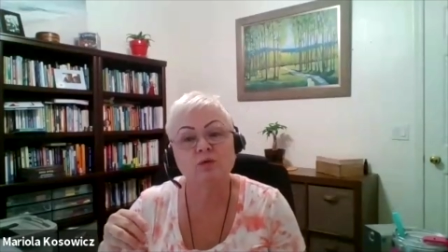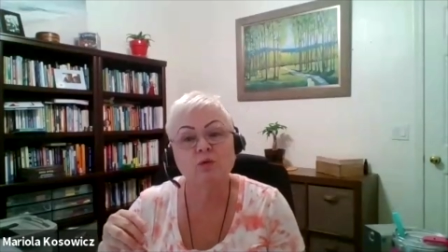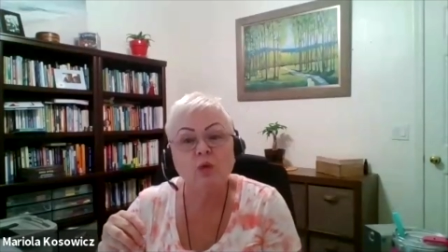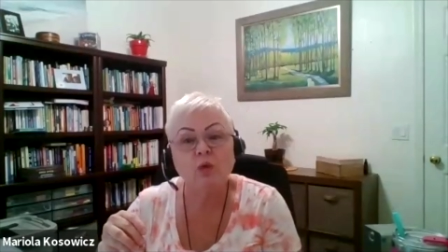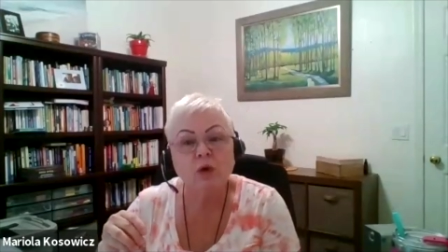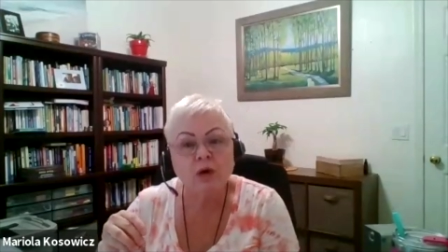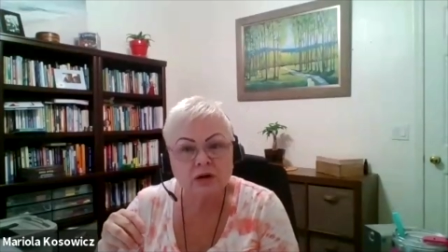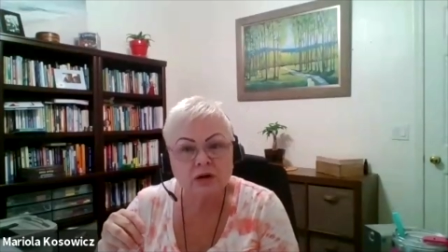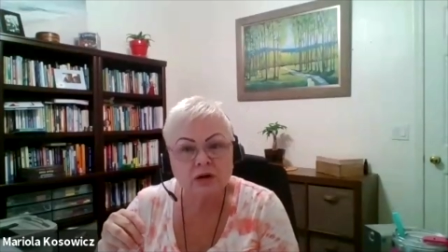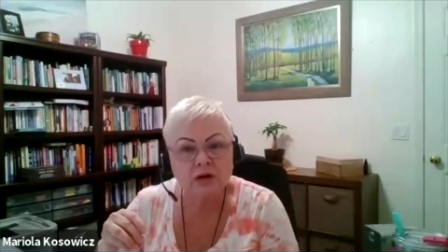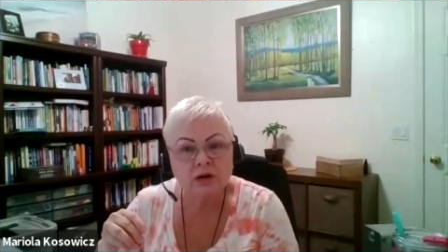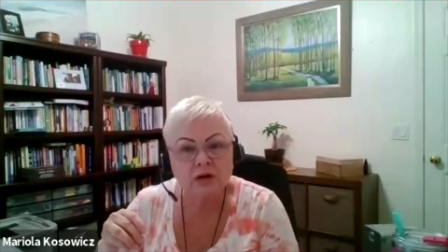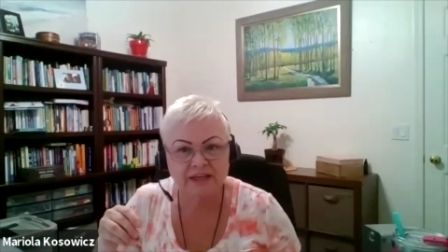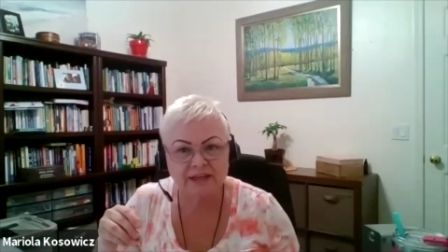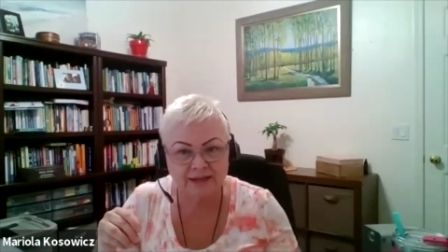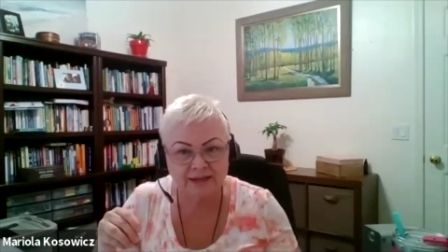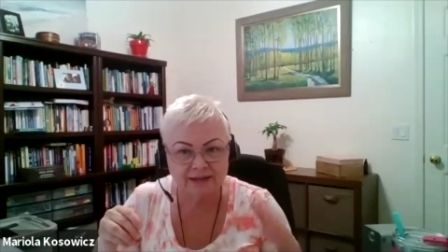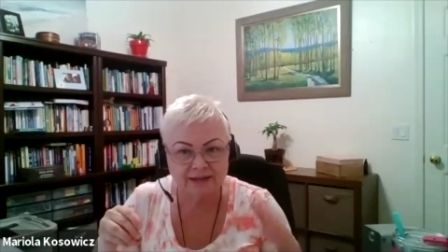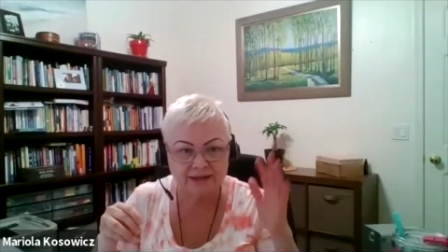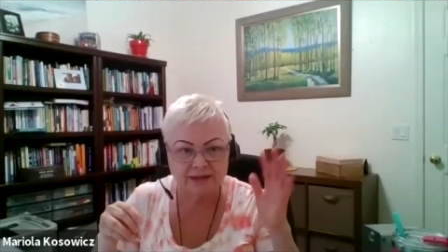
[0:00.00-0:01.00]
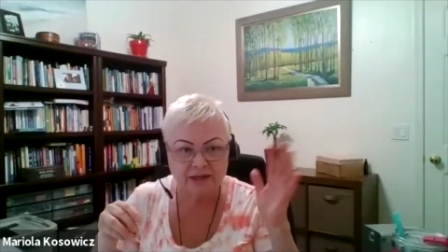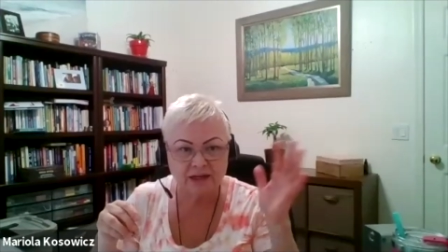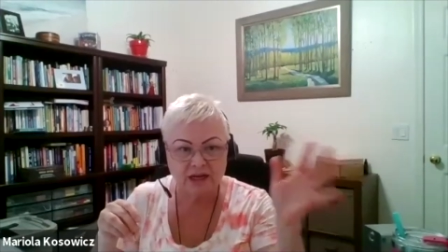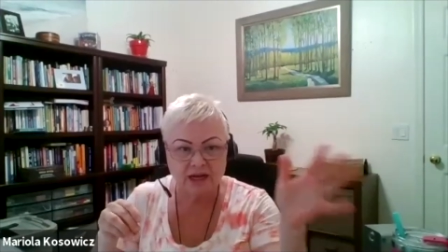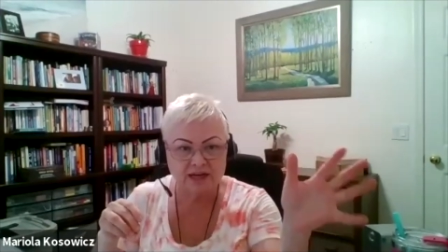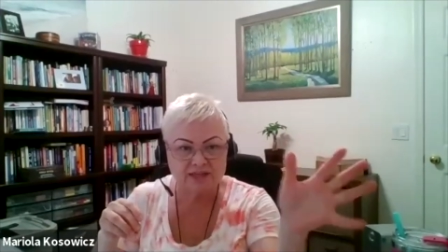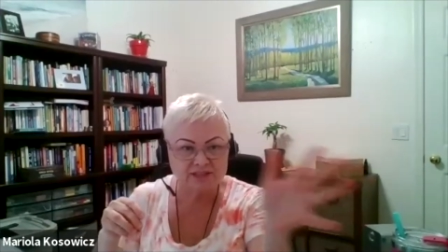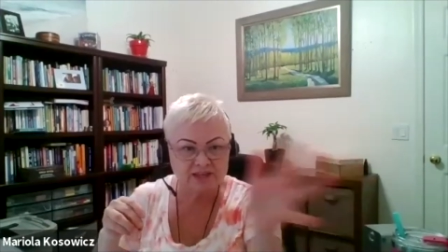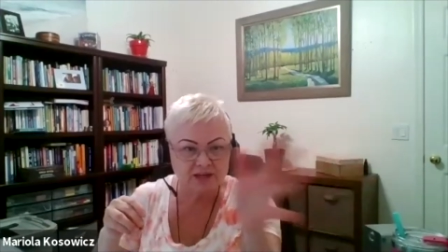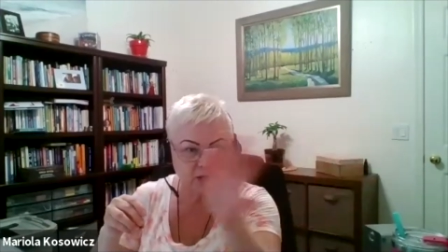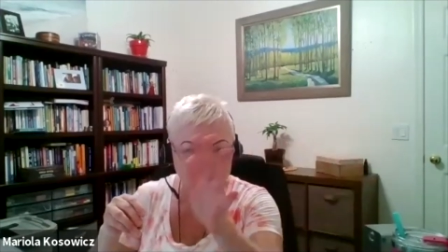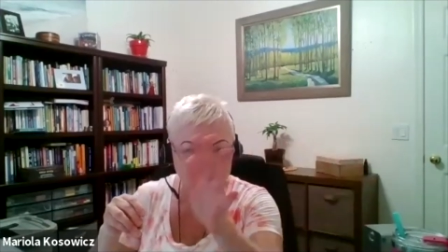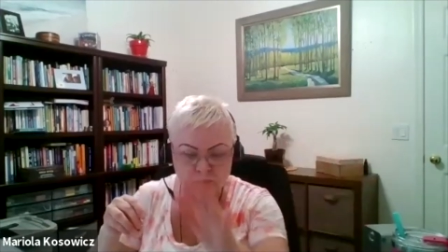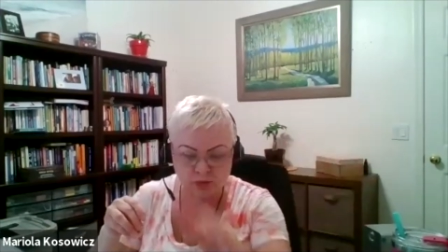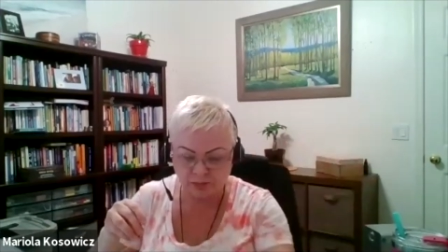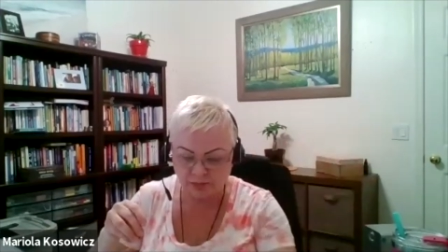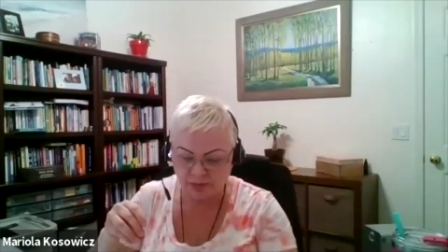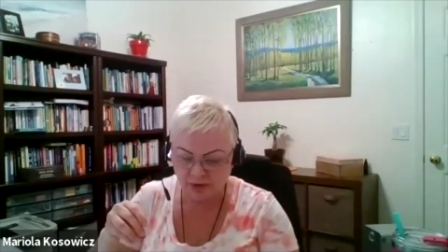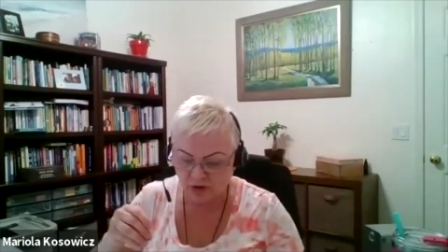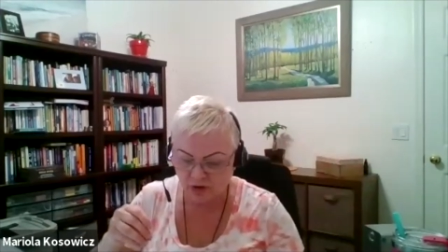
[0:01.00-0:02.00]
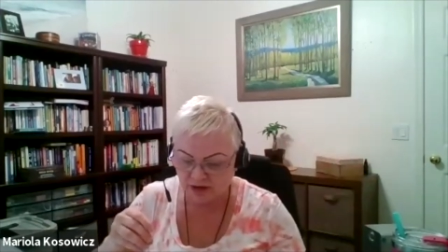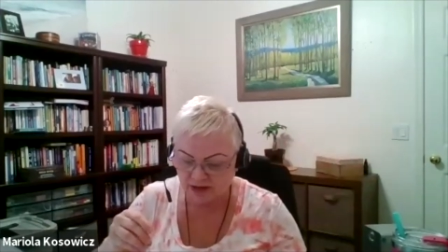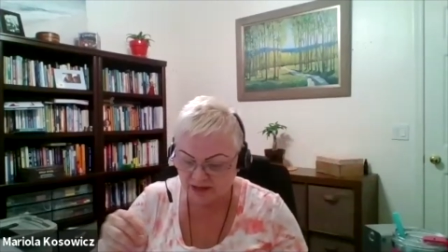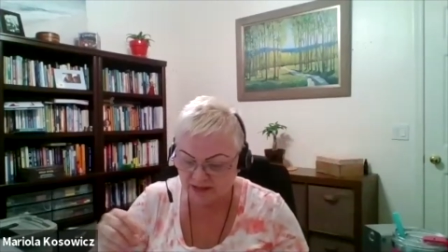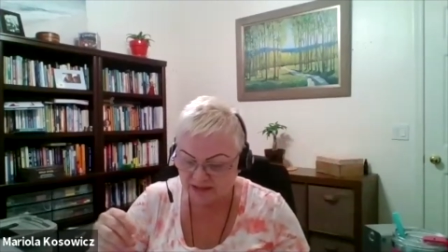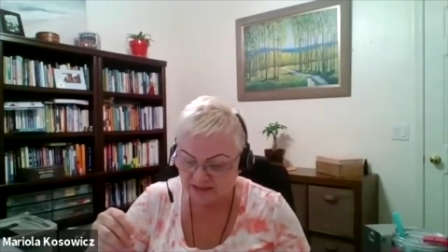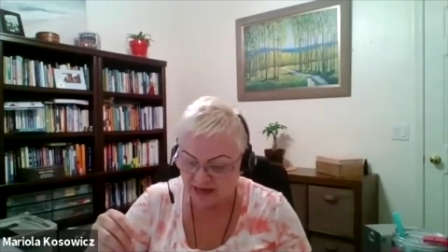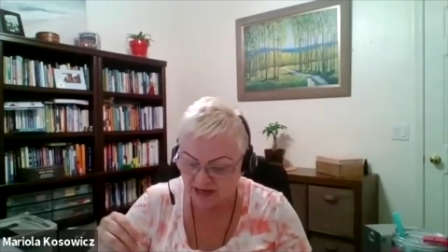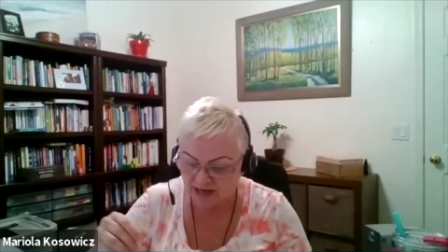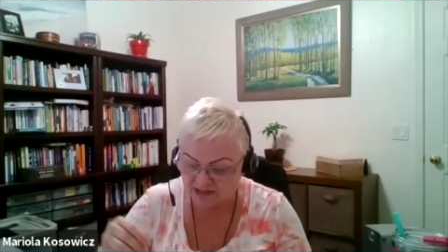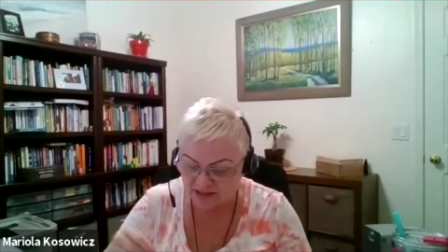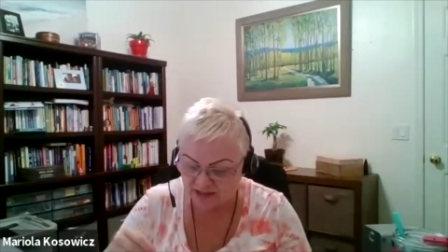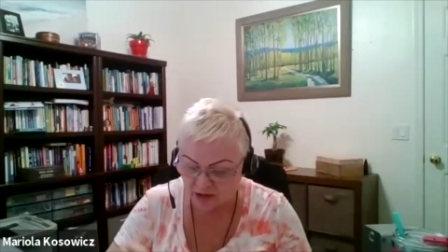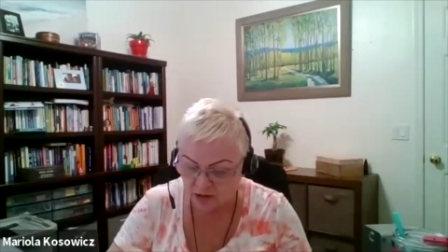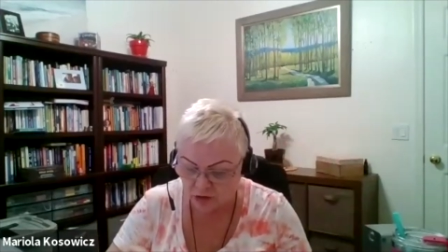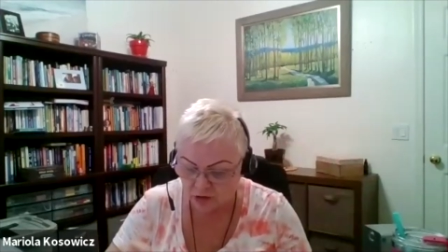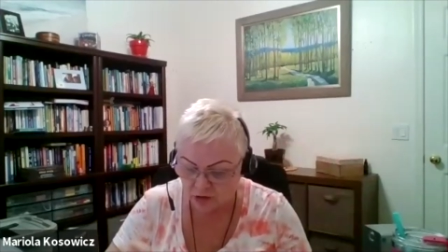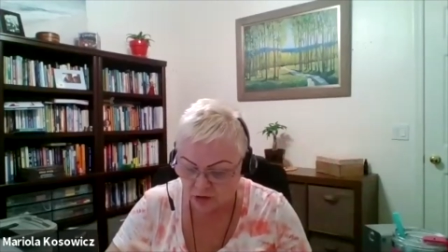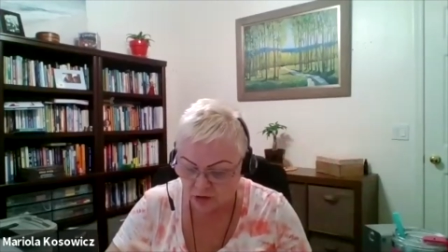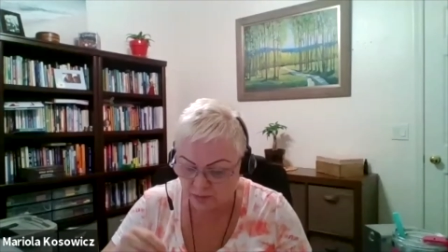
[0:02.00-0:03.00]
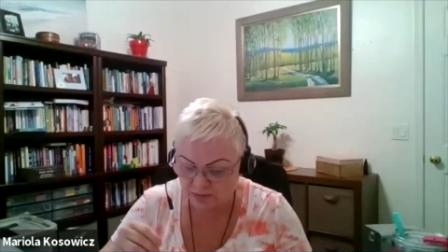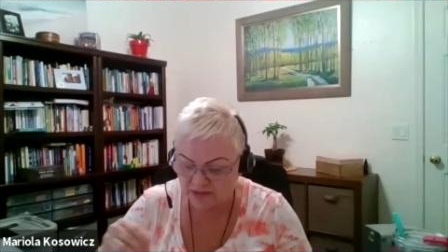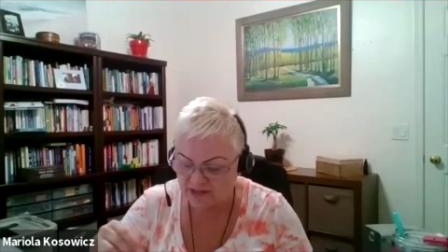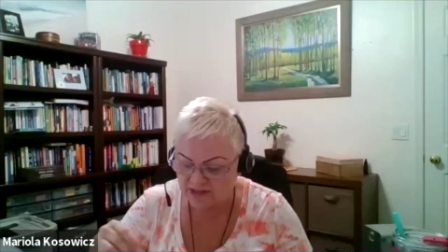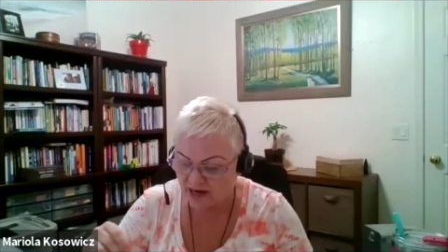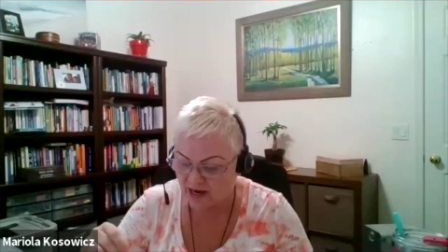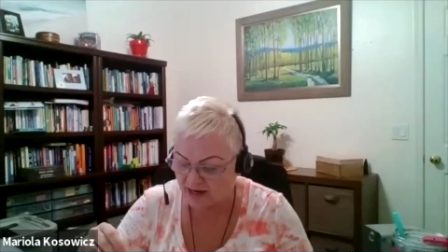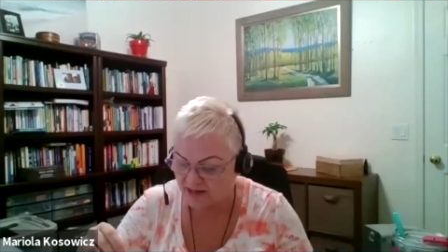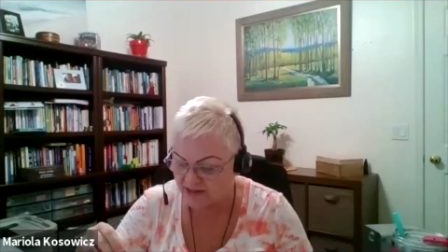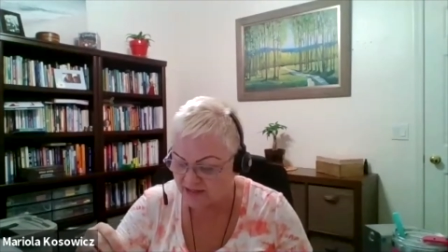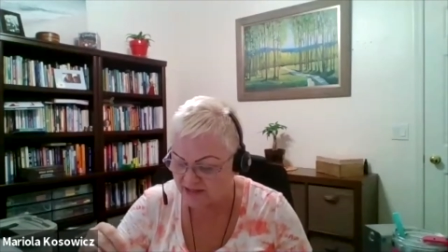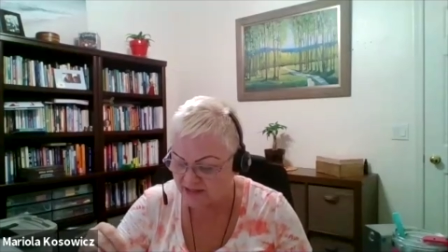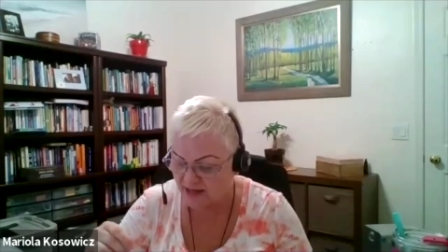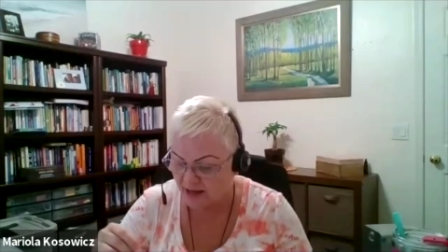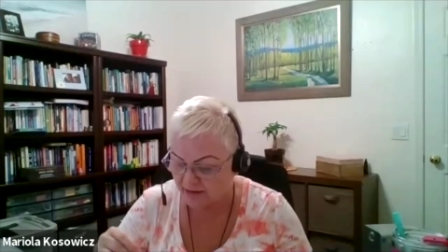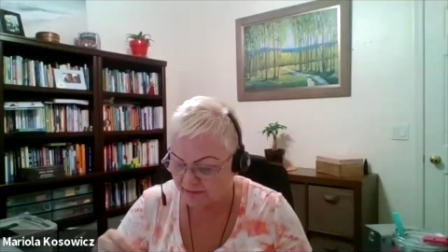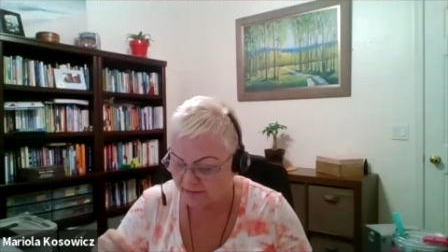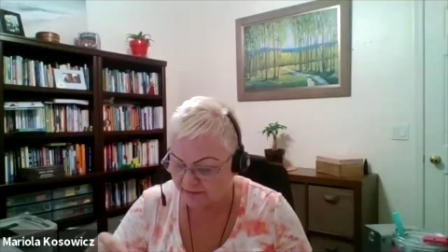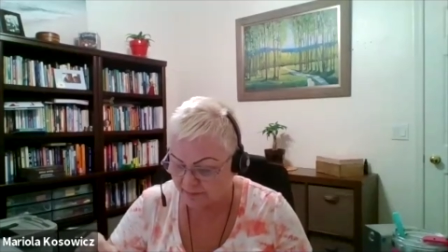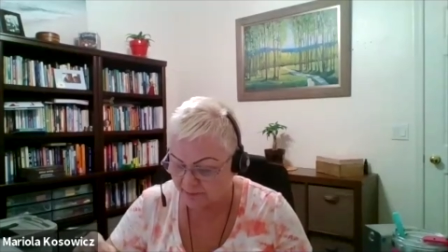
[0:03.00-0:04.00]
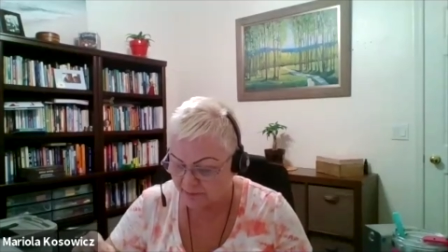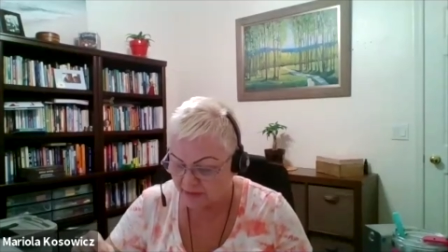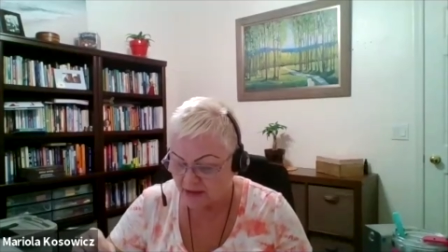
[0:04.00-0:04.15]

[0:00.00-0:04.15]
working as a group. Okay, so as a group, it's a high self.